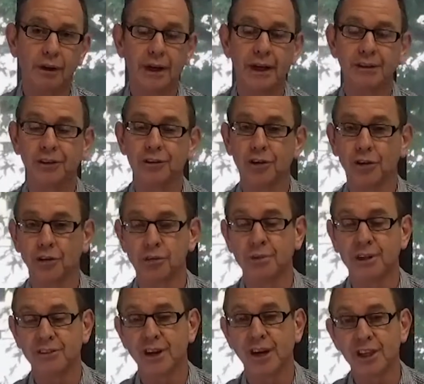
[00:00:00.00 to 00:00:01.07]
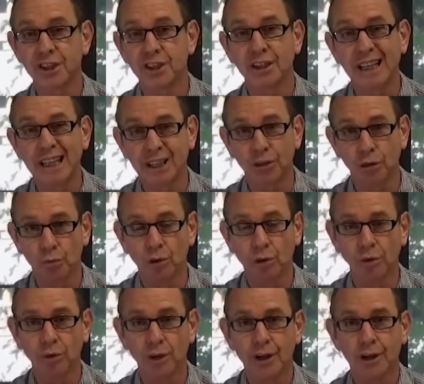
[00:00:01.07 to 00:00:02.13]
and the documentation in the
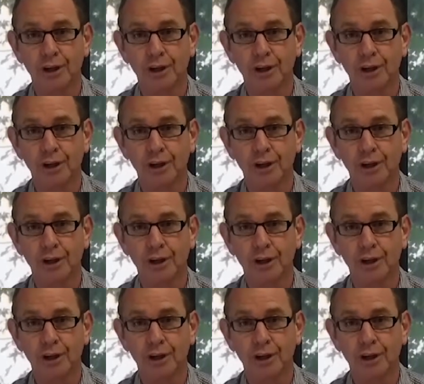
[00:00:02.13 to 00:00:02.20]
will.